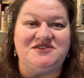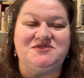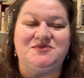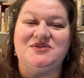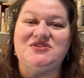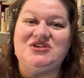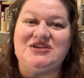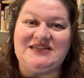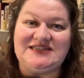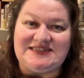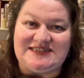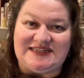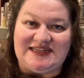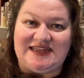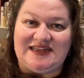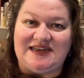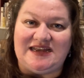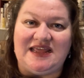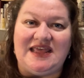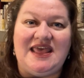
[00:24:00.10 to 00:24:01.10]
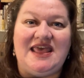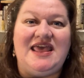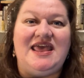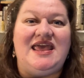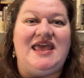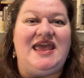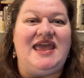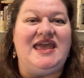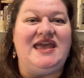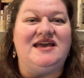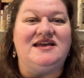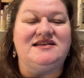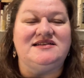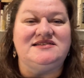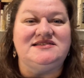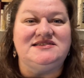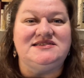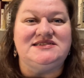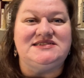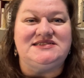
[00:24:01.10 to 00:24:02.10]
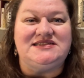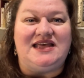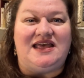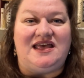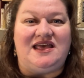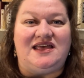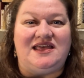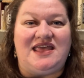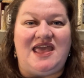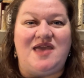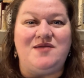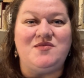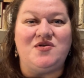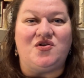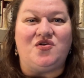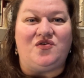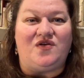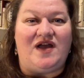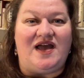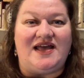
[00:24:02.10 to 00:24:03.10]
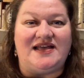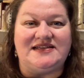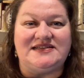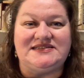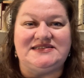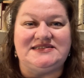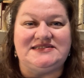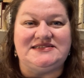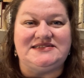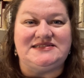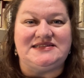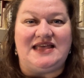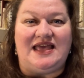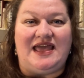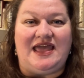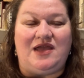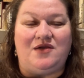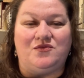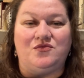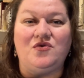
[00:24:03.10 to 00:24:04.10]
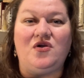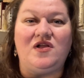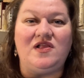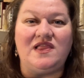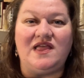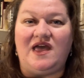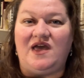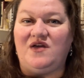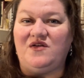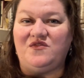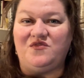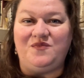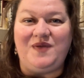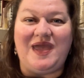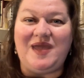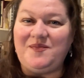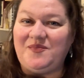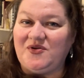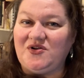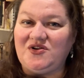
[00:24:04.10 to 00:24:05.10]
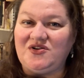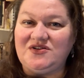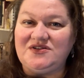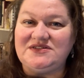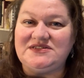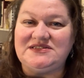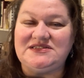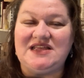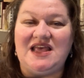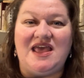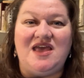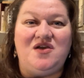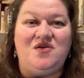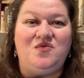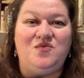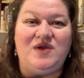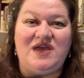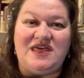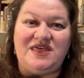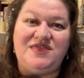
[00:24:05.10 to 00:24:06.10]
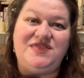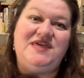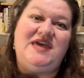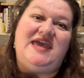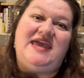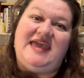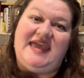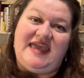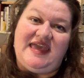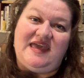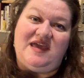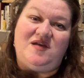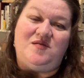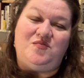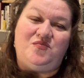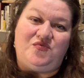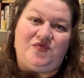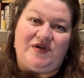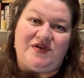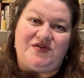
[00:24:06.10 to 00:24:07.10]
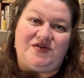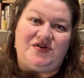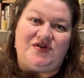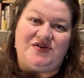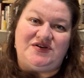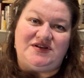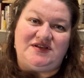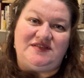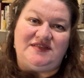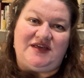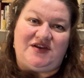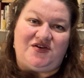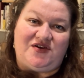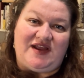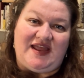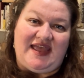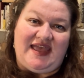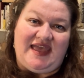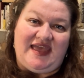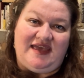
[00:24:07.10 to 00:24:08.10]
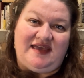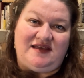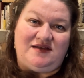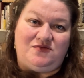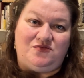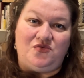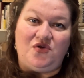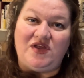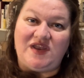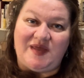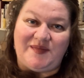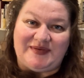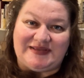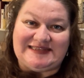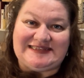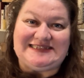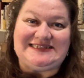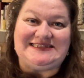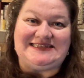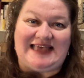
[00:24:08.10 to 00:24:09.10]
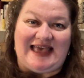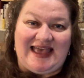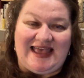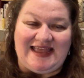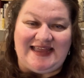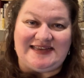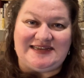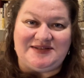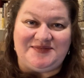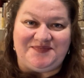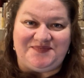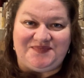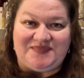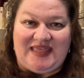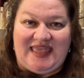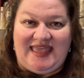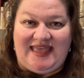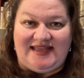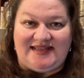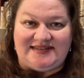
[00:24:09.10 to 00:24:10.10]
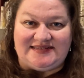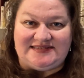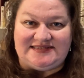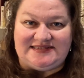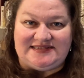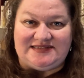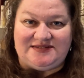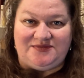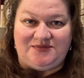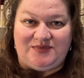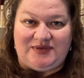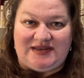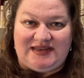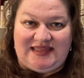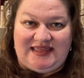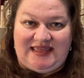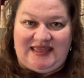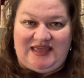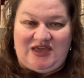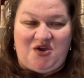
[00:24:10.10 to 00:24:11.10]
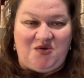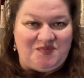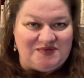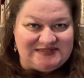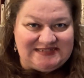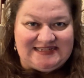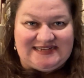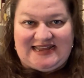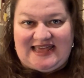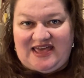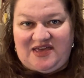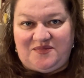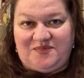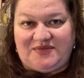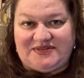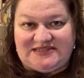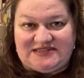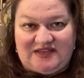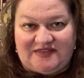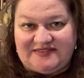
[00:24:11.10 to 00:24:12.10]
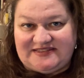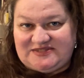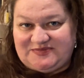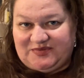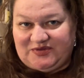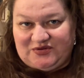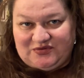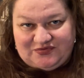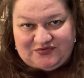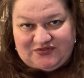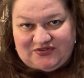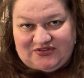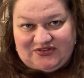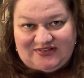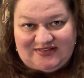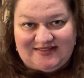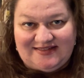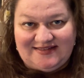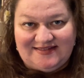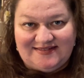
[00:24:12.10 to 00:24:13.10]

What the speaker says: which he did, and came across a roll of papers with a embroidered letter A rolled up inside. And when he opened it up and saw this beautiful